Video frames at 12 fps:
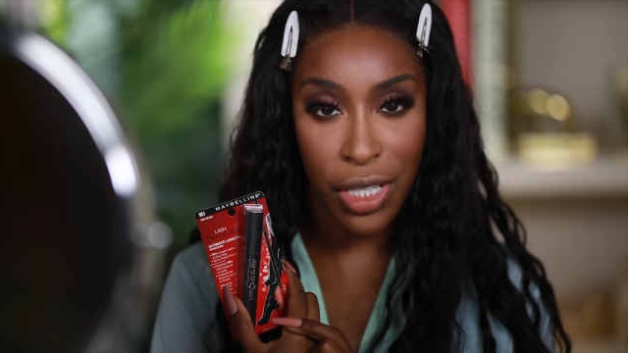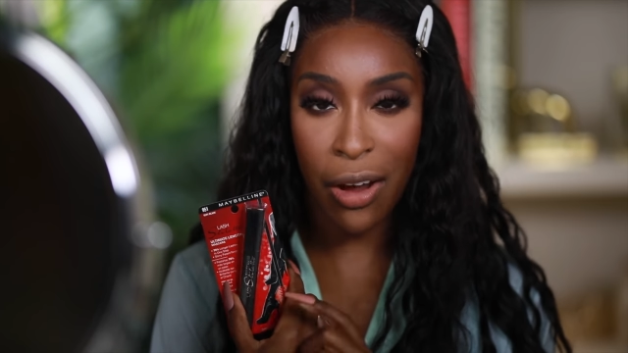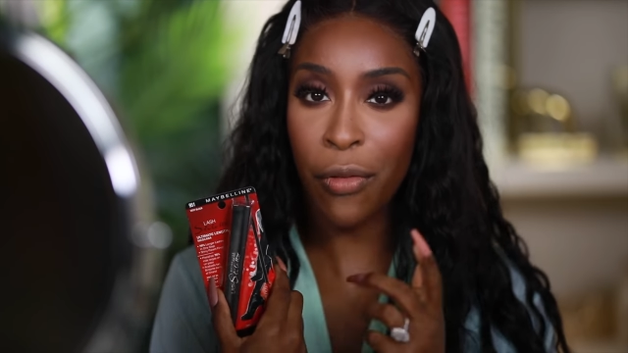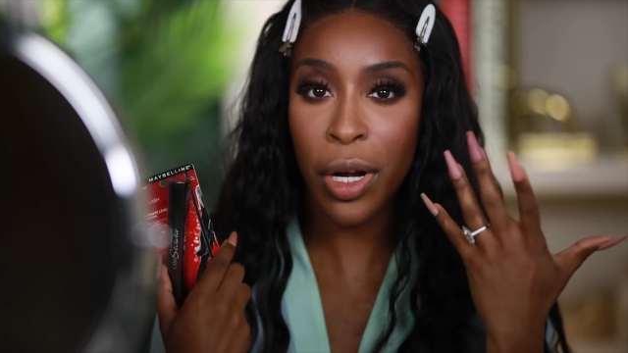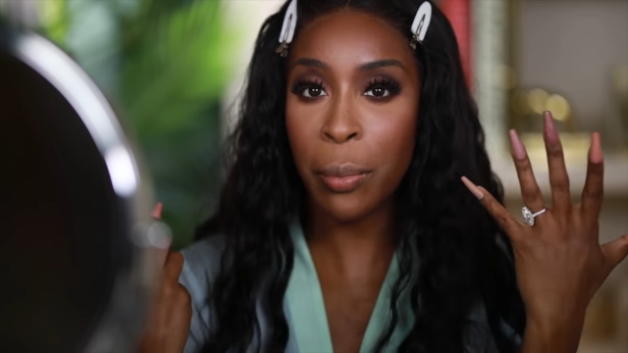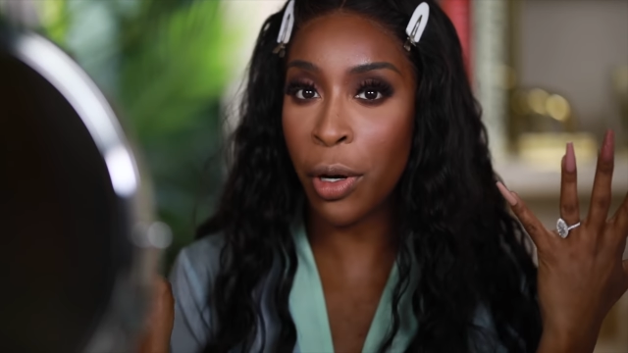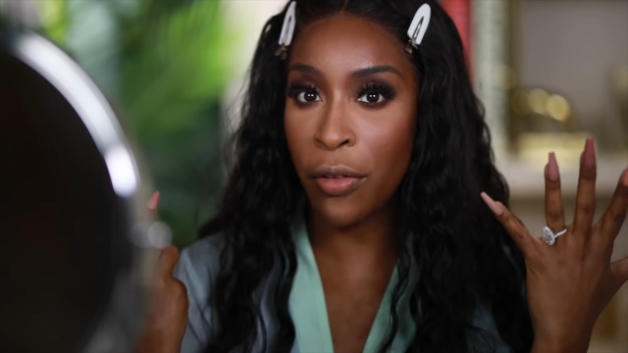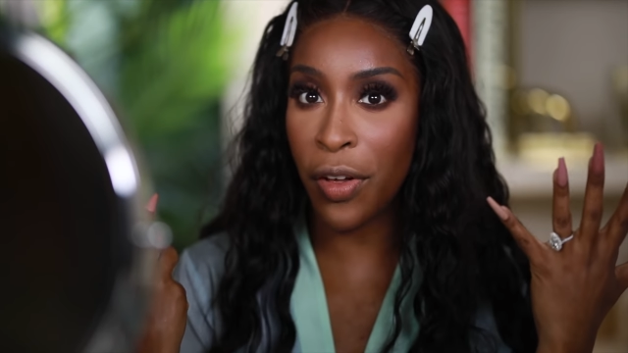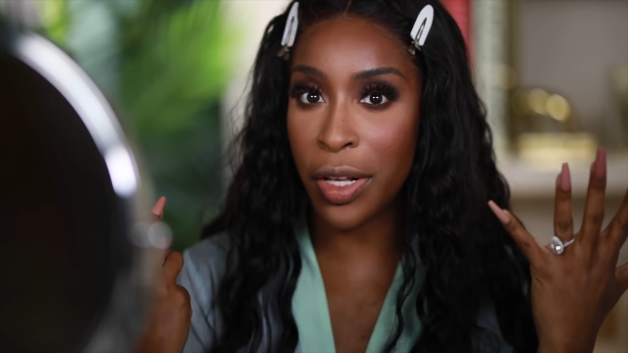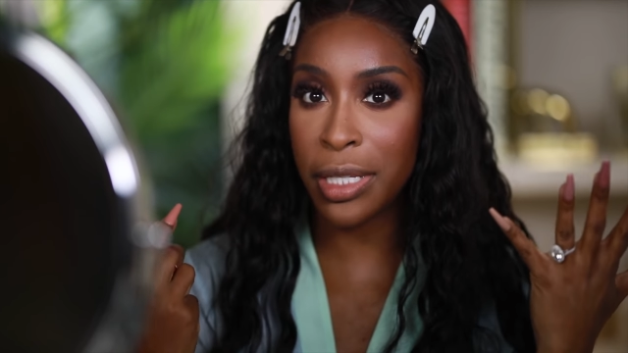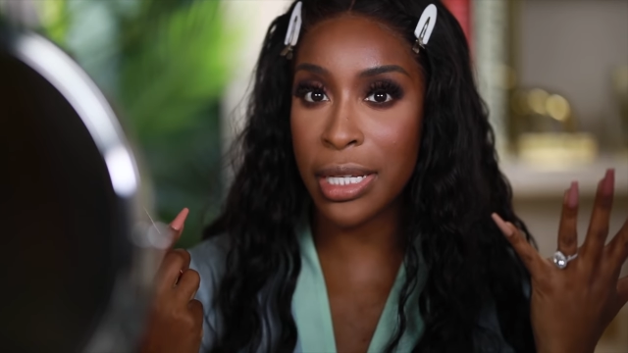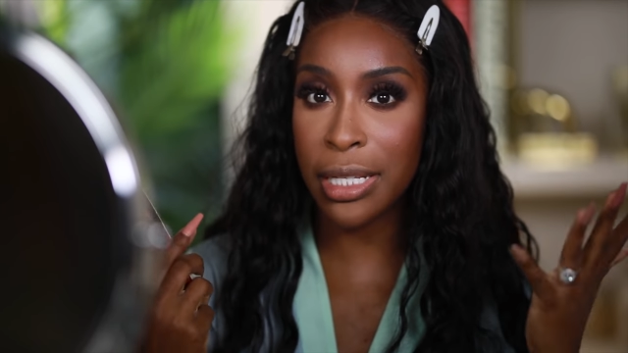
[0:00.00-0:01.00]
I've already put on
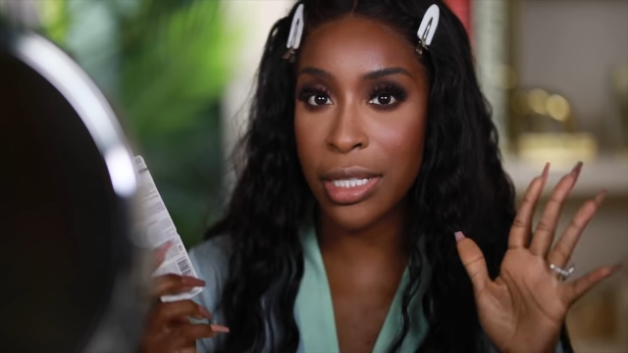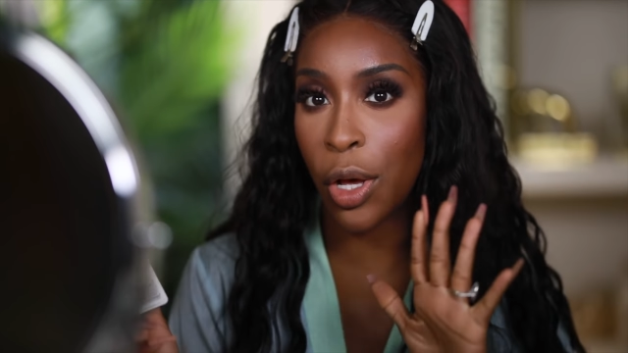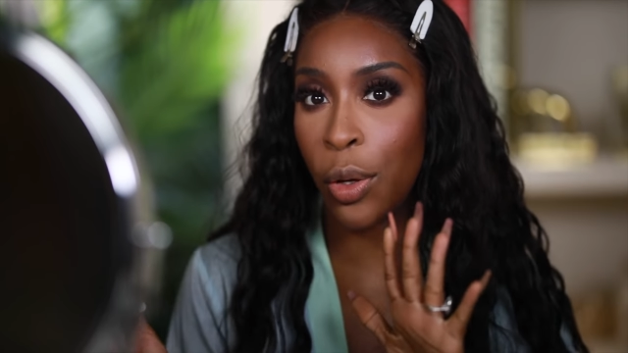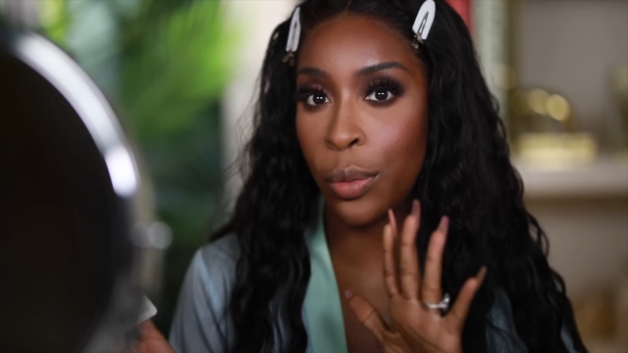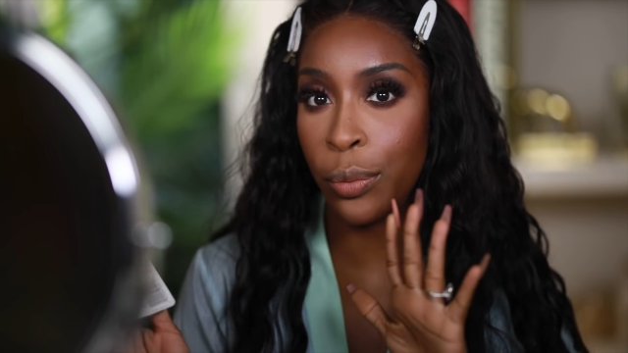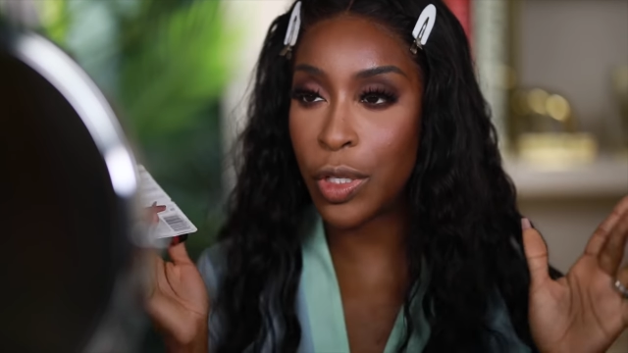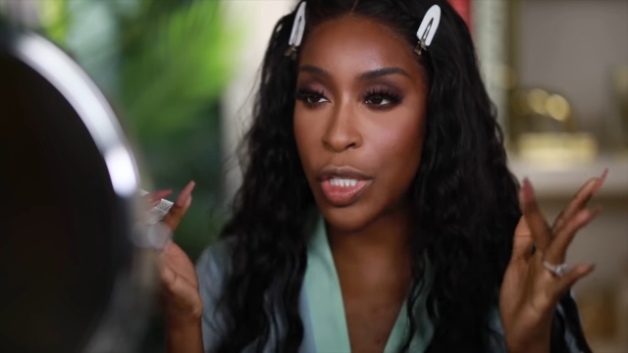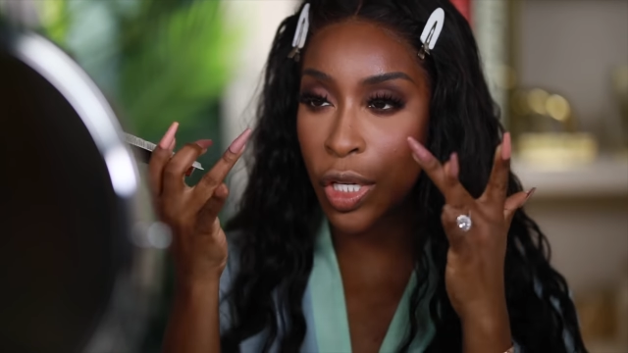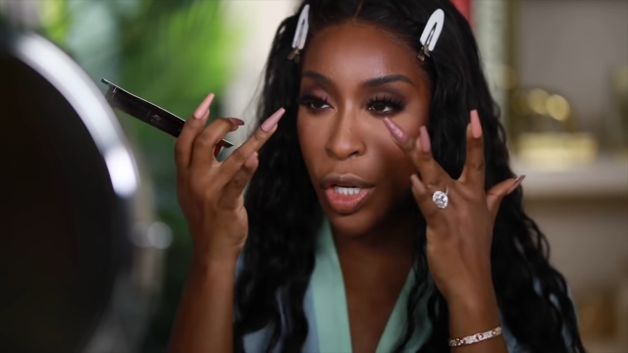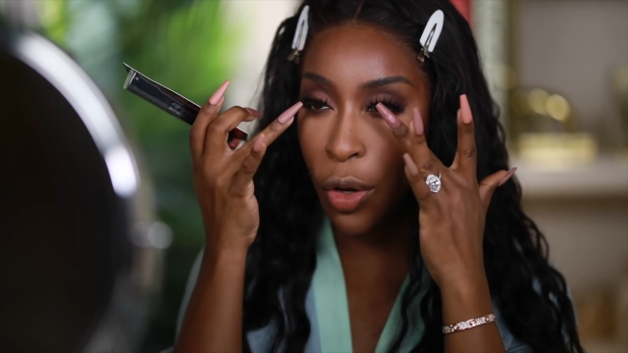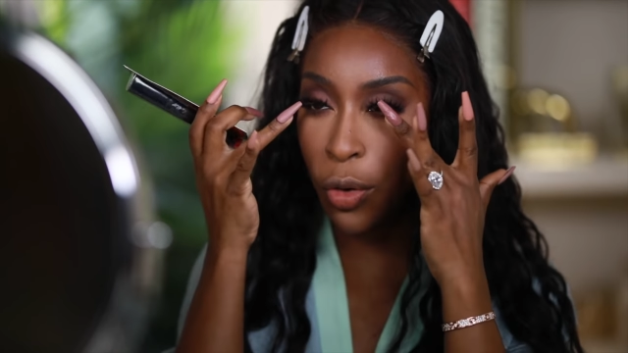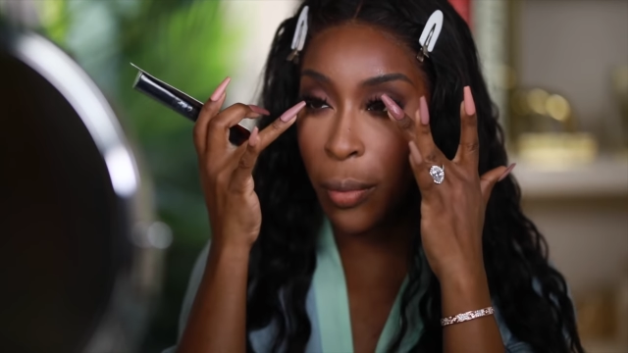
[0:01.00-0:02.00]
falsies, so just gonna
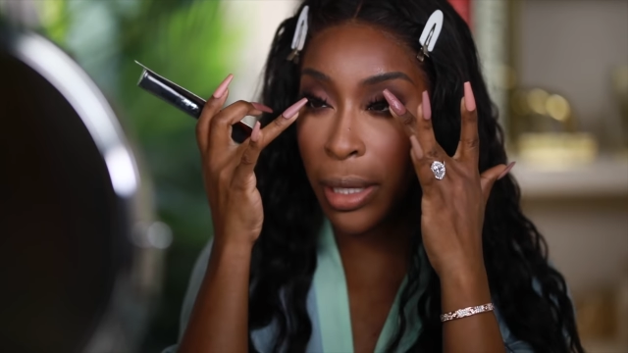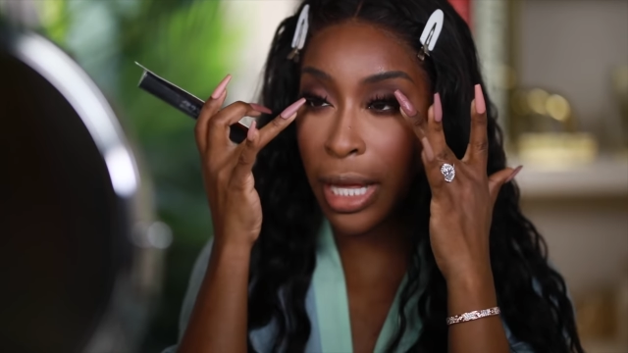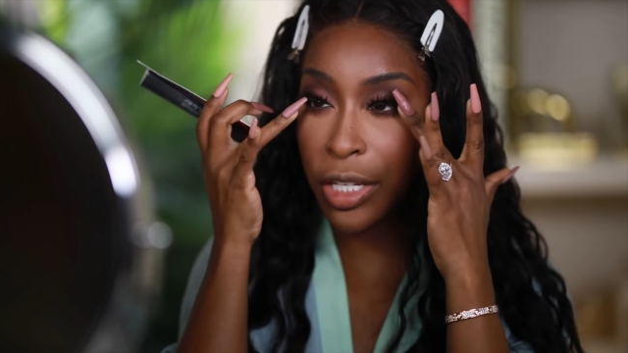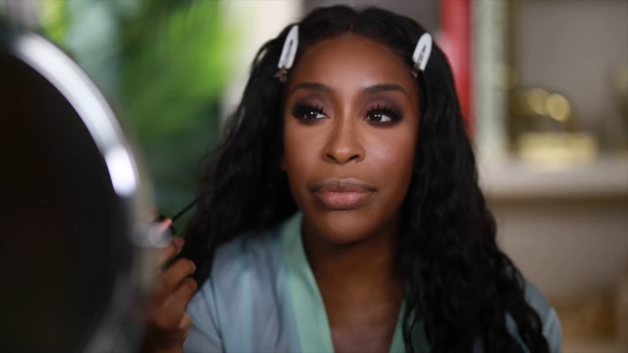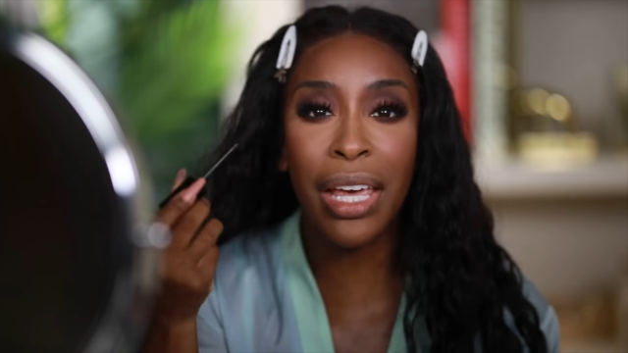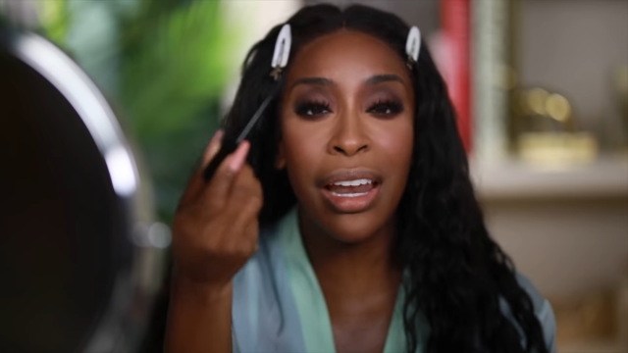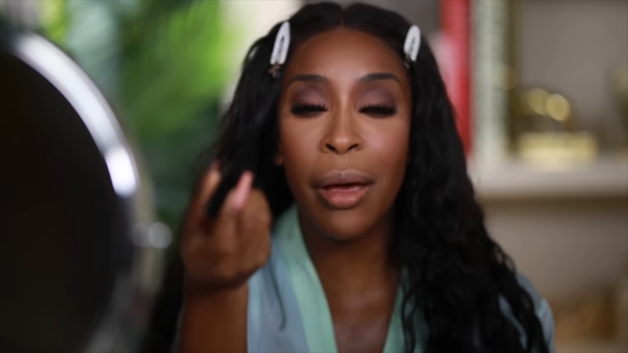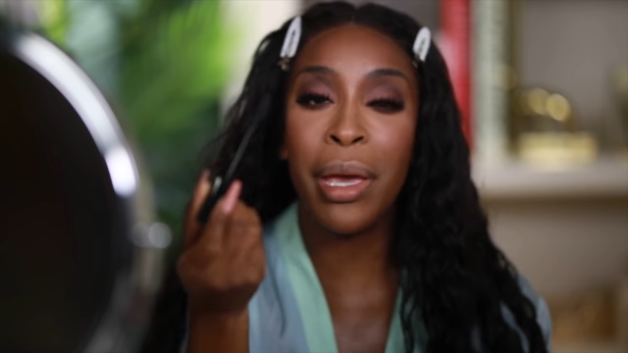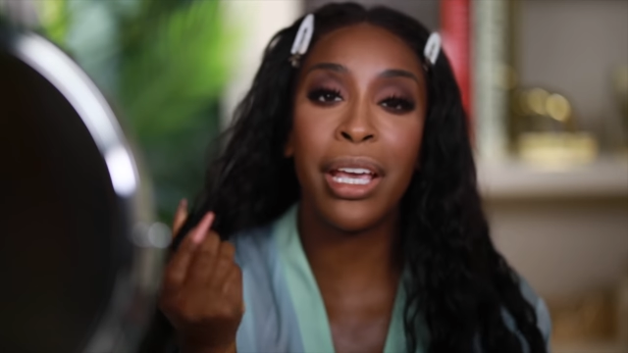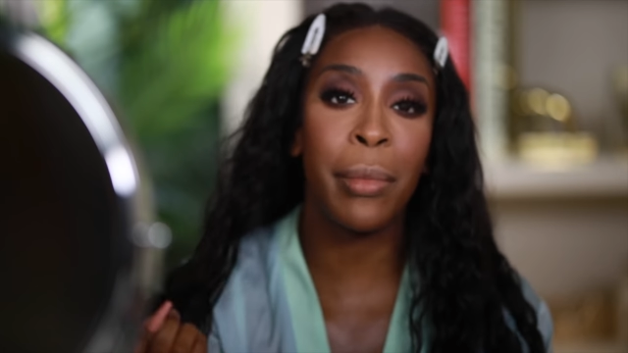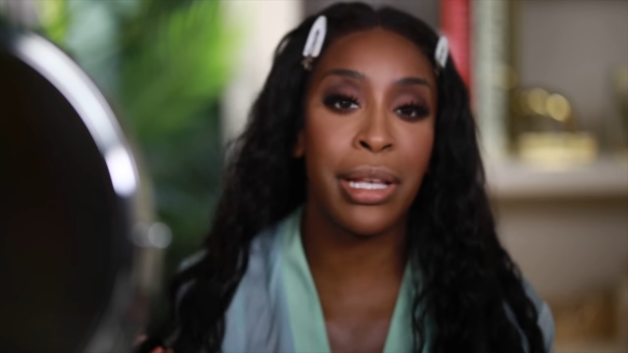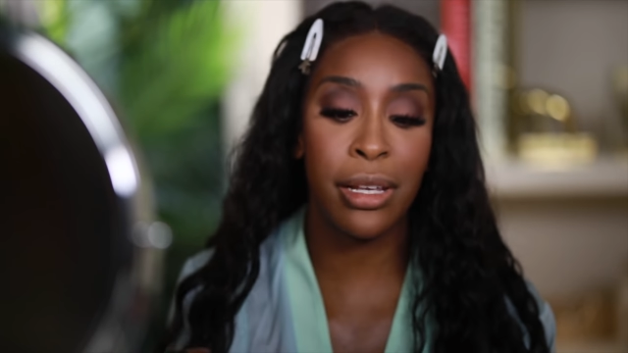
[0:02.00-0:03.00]
coat my lashes. They're not
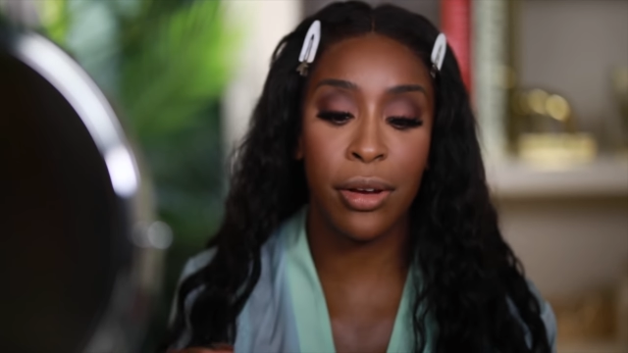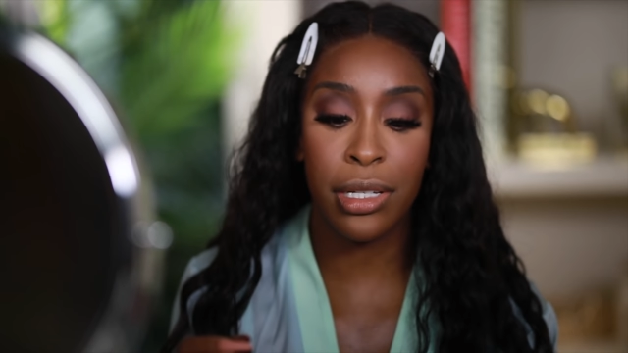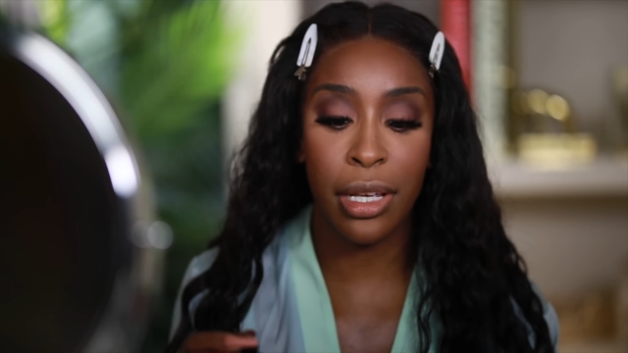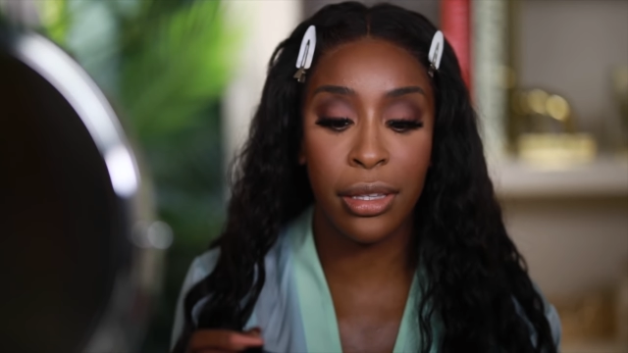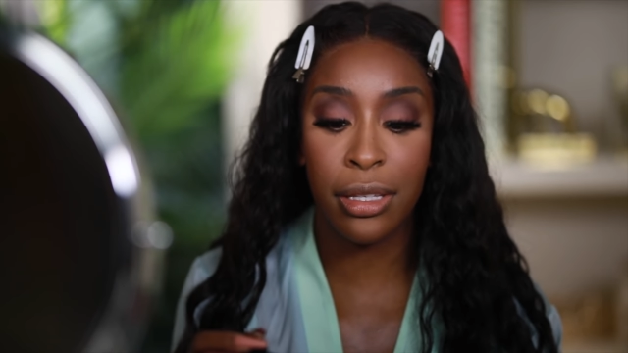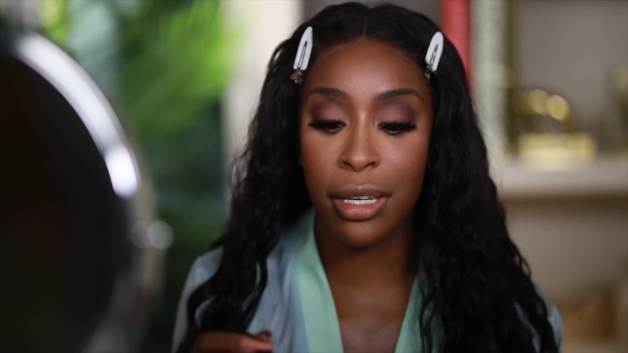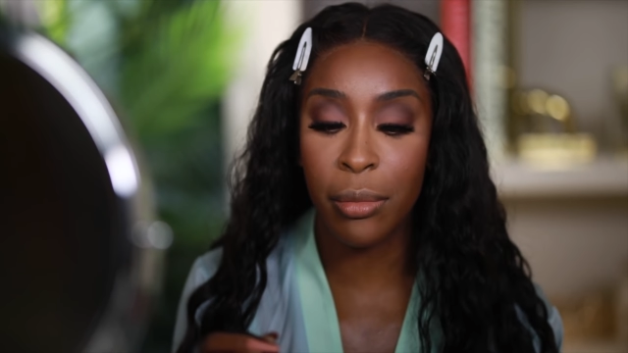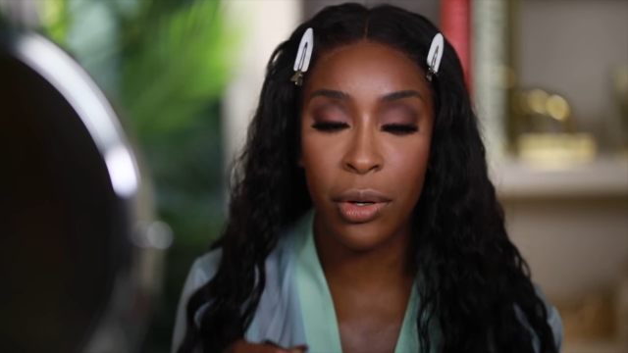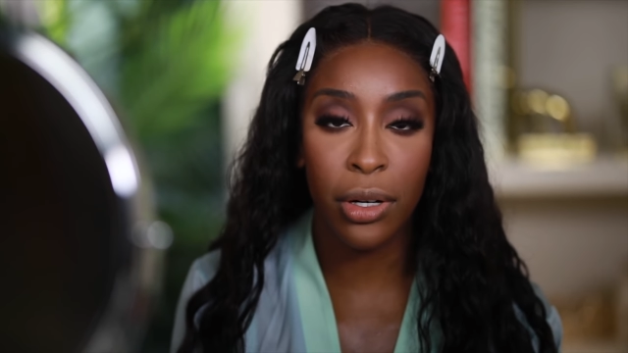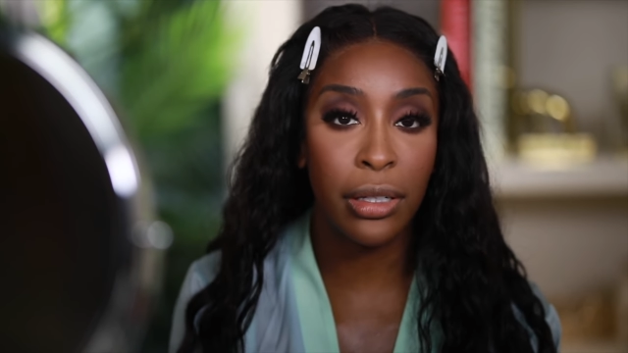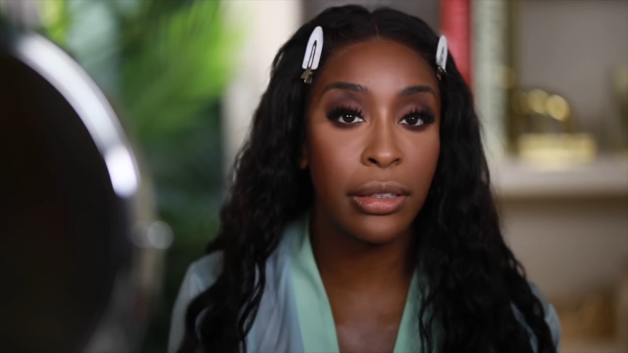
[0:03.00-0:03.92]
making mascaras like this anymore.